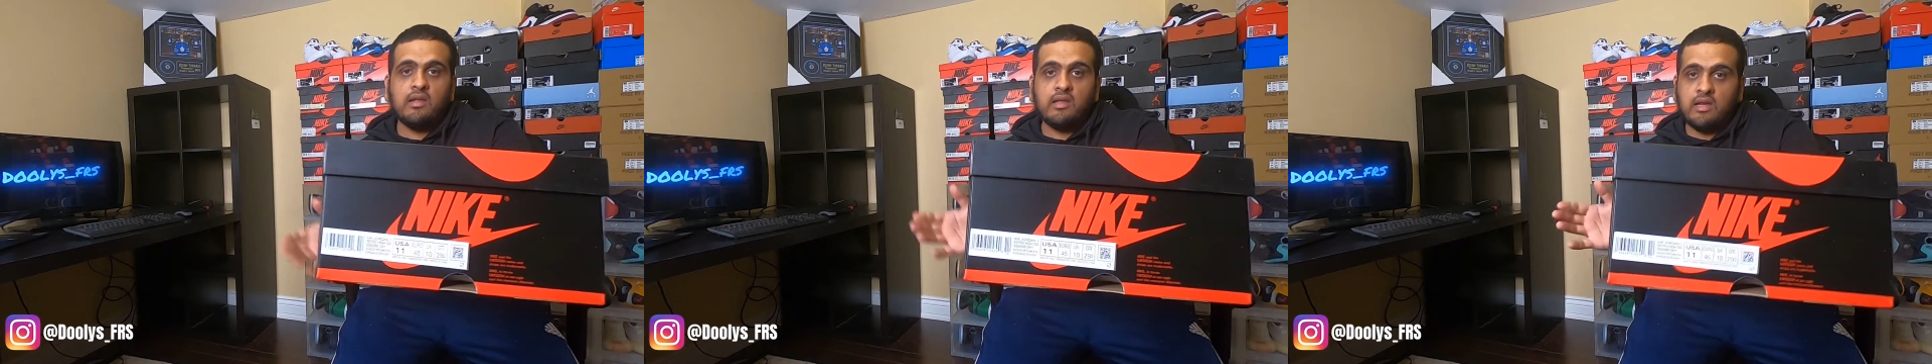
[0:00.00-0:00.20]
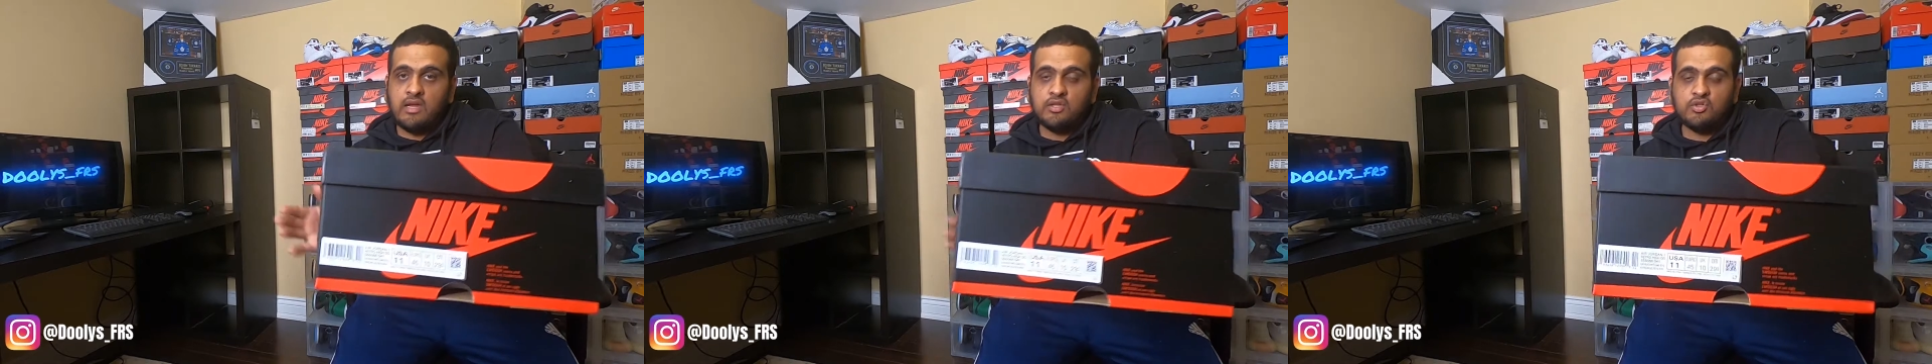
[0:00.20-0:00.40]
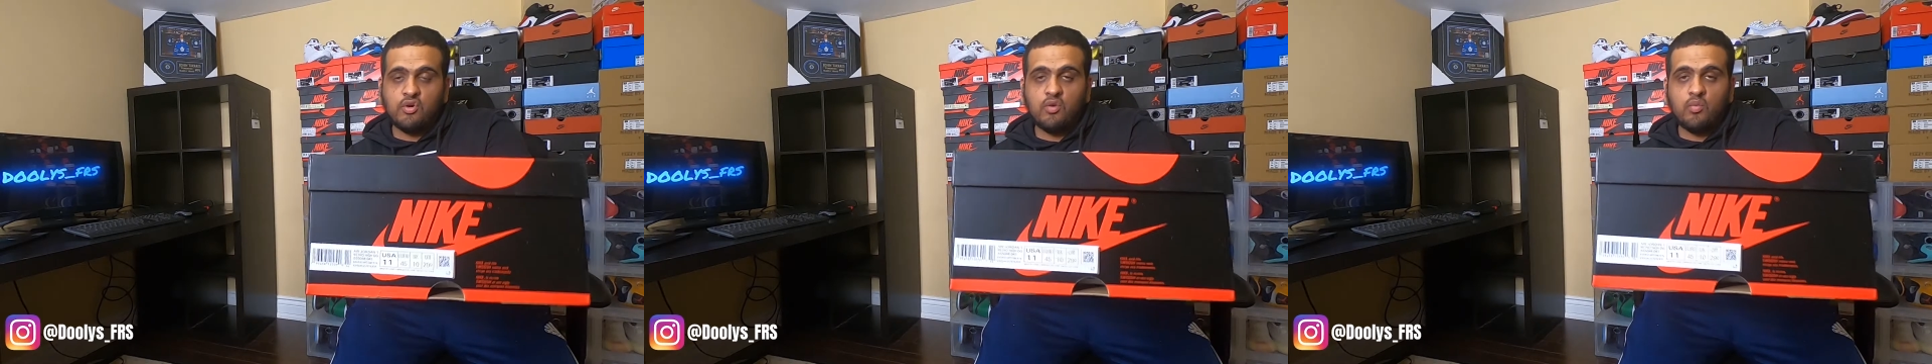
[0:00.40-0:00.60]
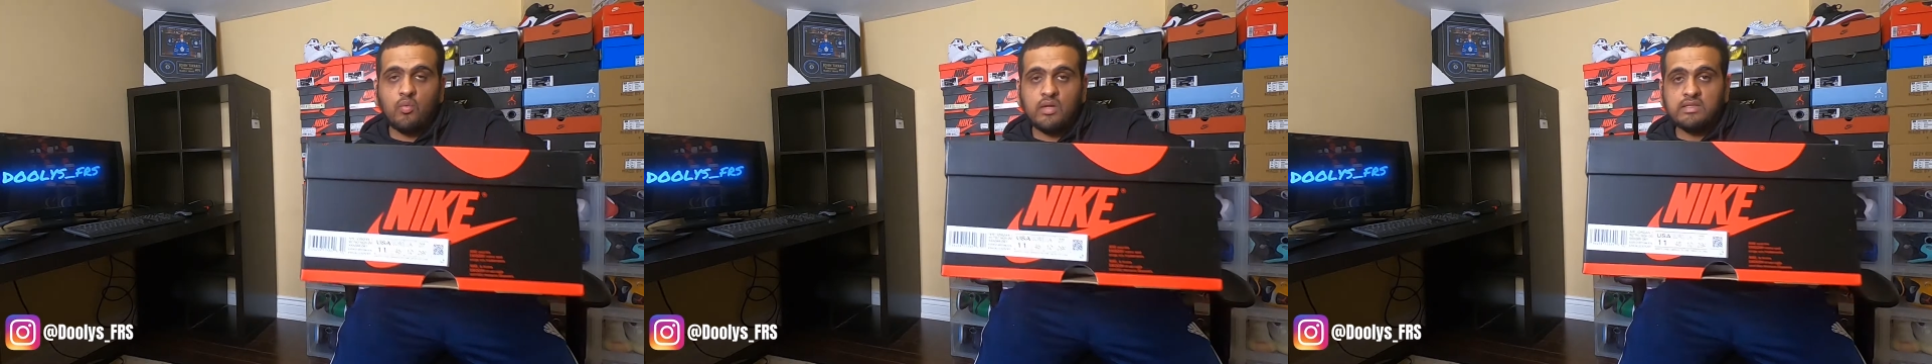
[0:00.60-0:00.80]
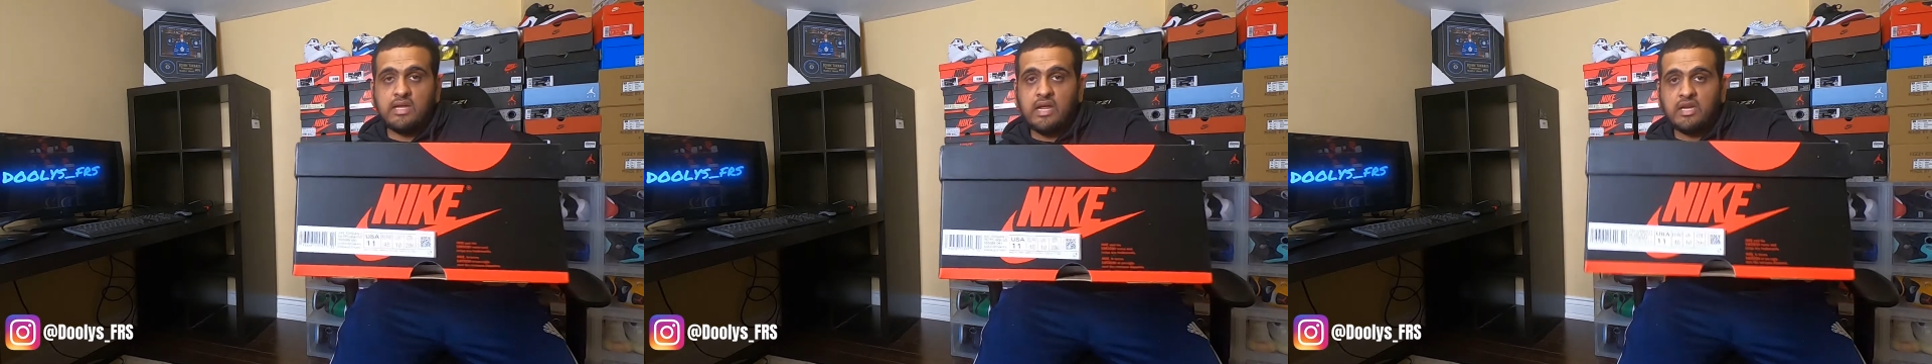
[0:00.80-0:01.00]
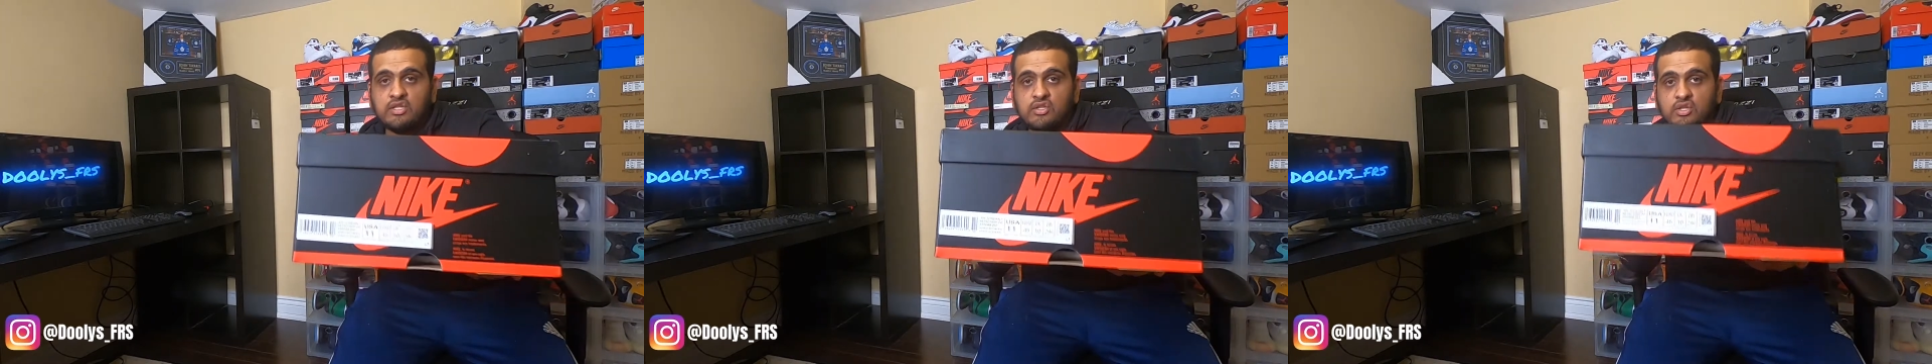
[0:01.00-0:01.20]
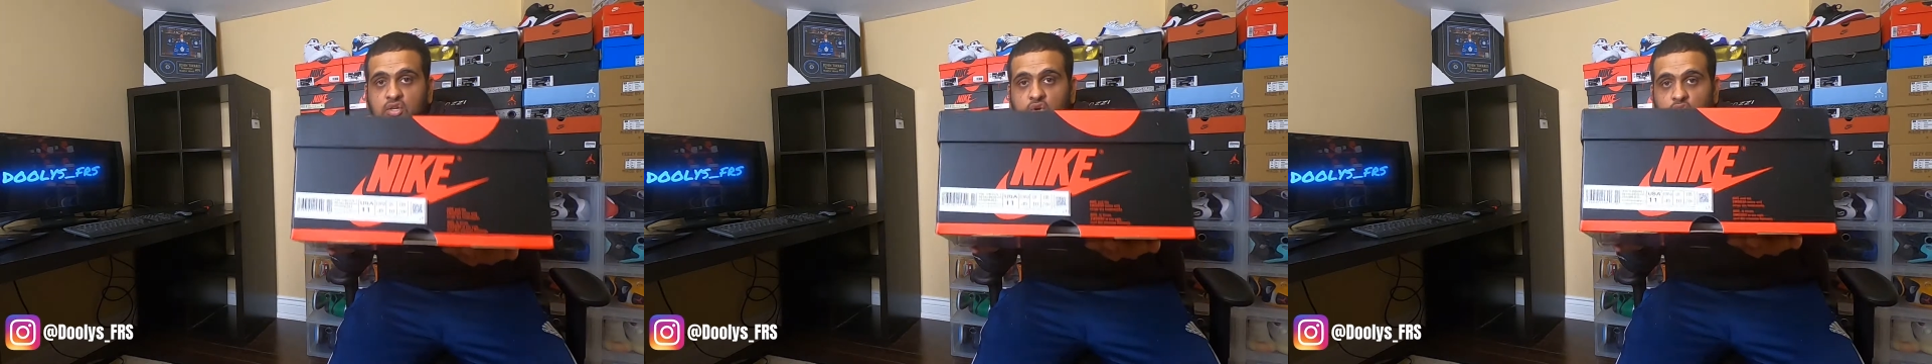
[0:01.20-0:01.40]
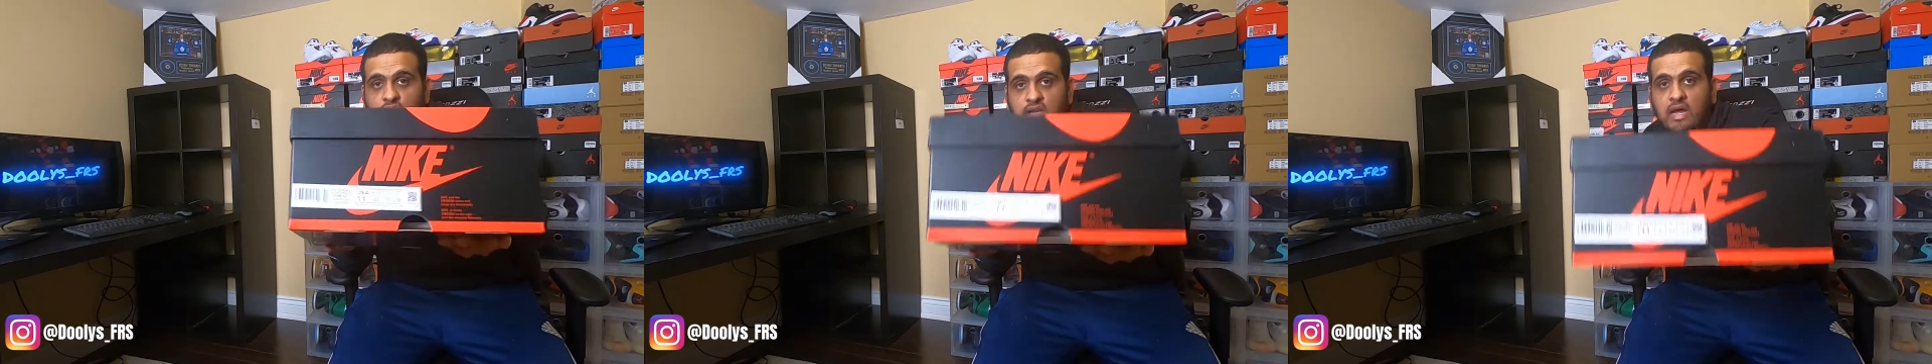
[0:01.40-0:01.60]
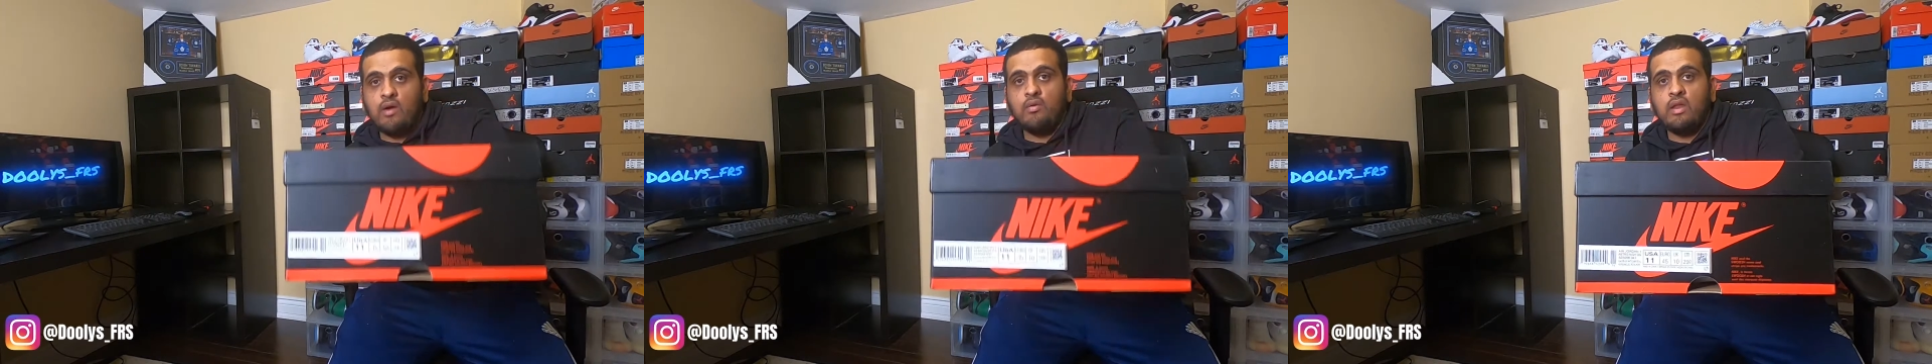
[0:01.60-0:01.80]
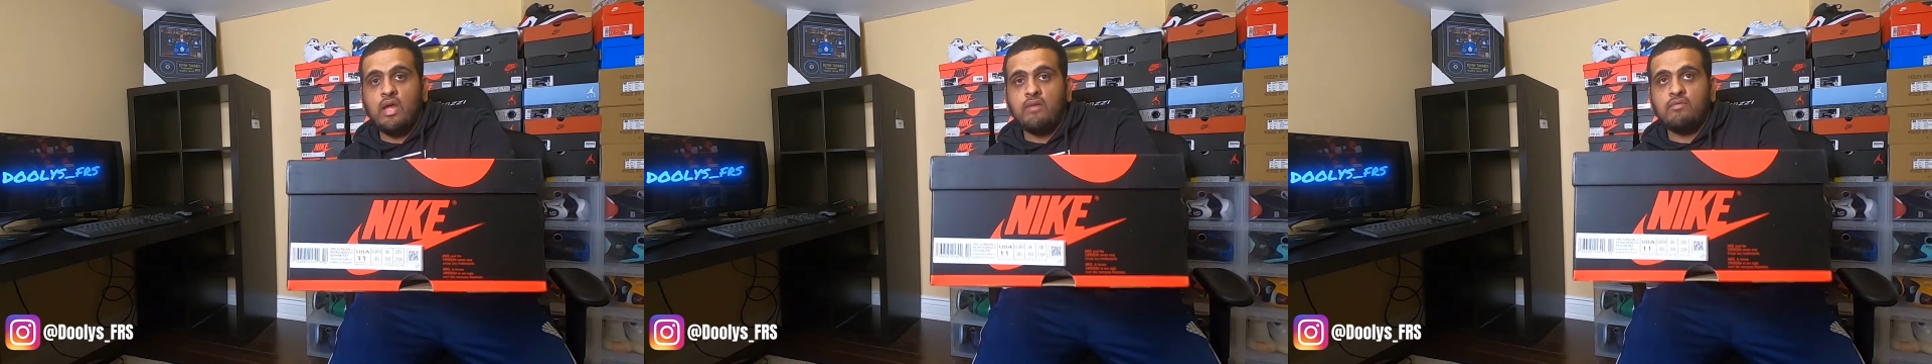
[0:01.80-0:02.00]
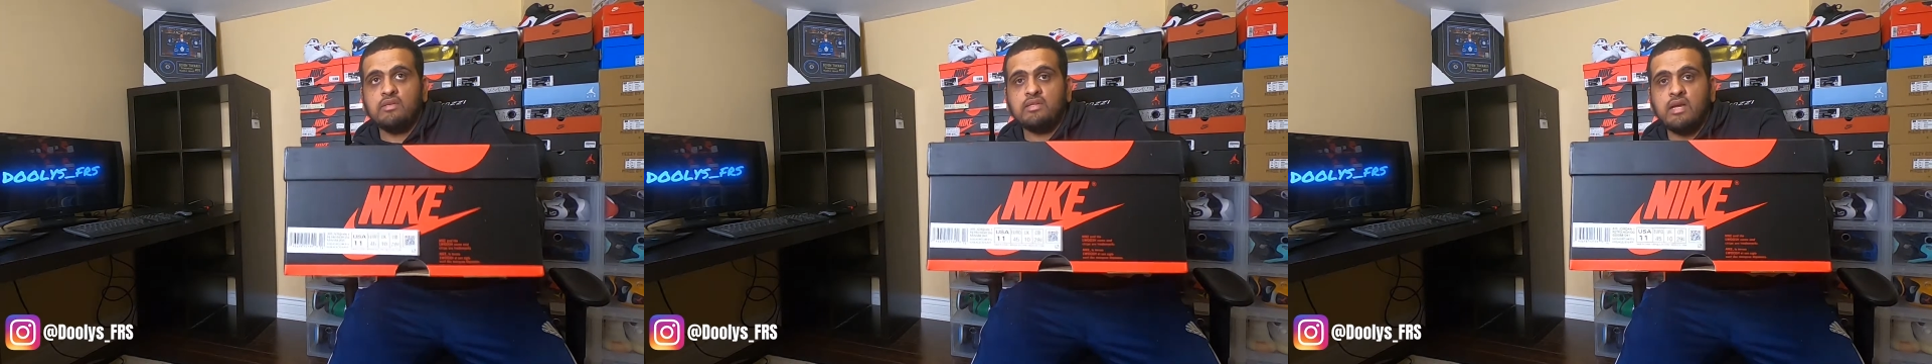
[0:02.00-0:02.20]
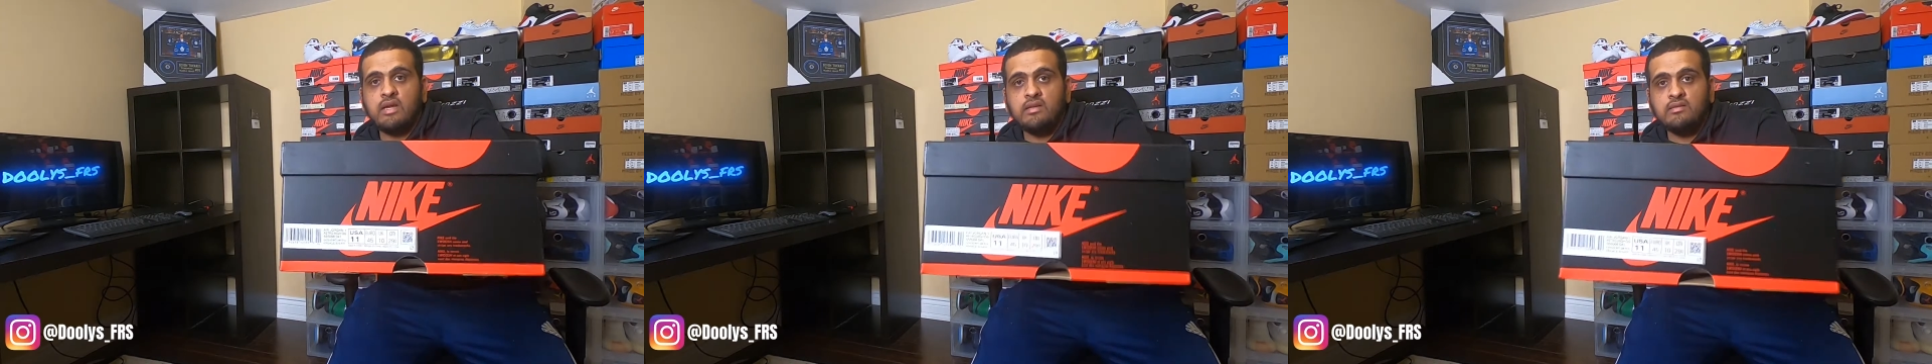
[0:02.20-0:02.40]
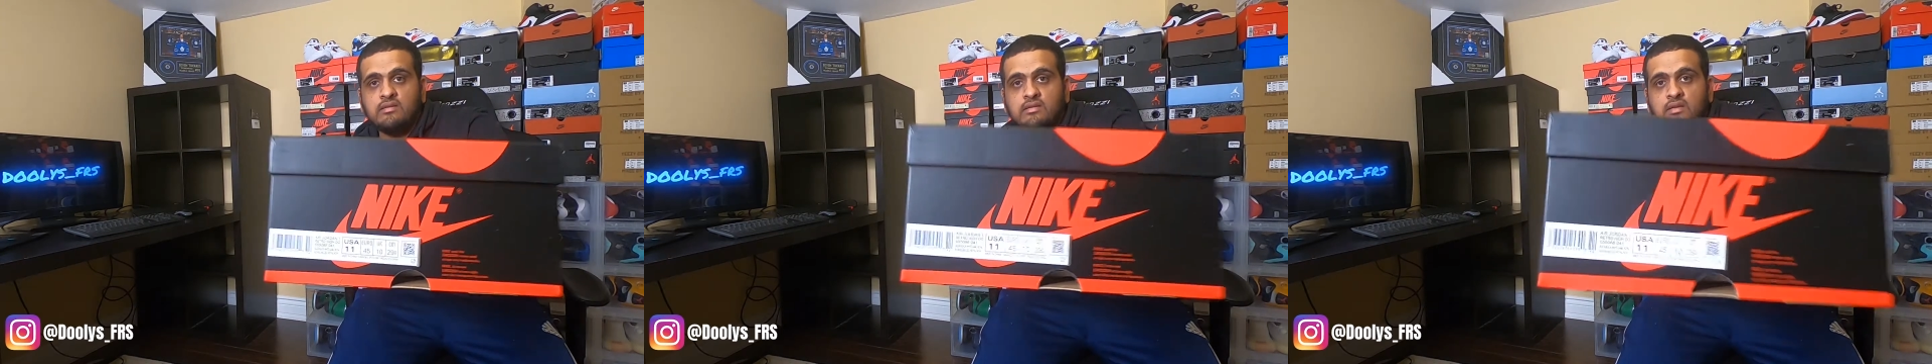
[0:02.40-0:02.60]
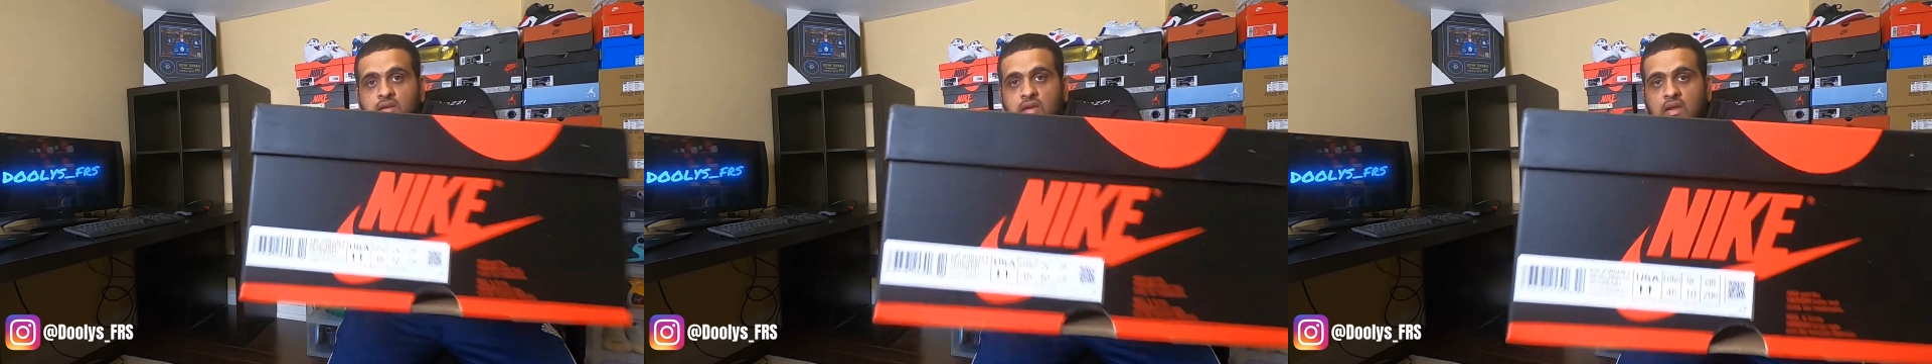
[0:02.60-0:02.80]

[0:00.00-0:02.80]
Again, Jordan 1s I actually go down half a size.